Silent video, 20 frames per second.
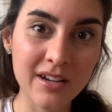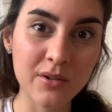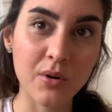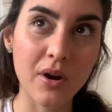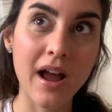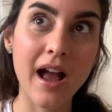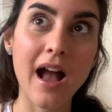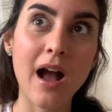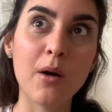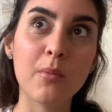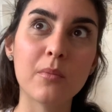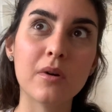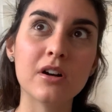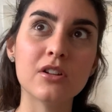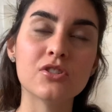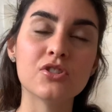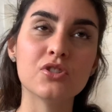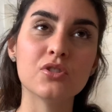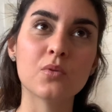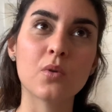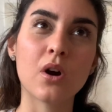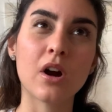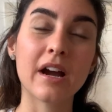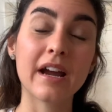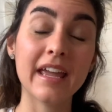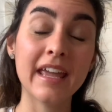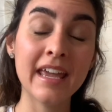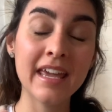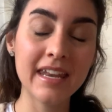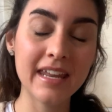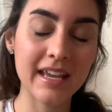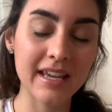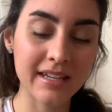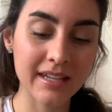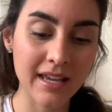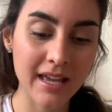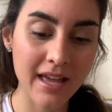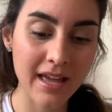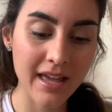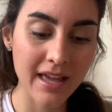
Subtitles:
Or how much you are in it